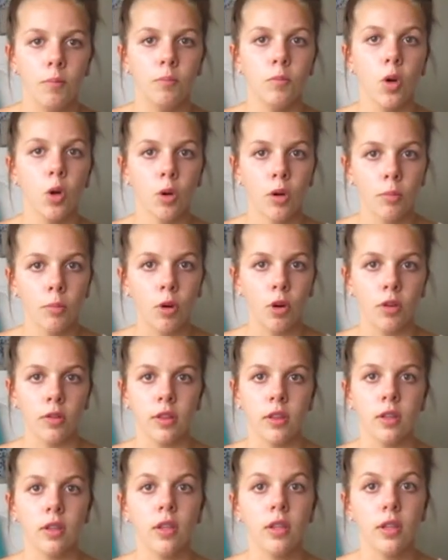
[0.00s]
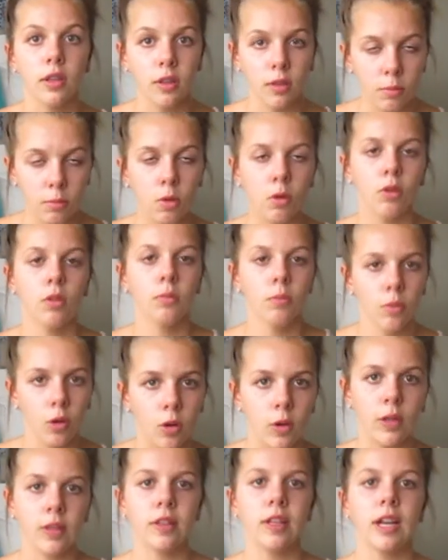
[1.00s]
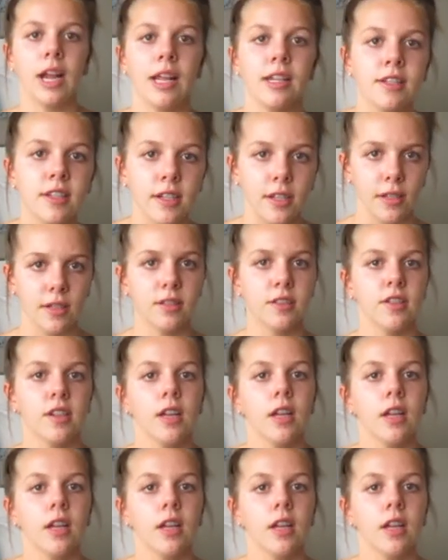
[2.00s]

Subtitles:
more and more that I did it.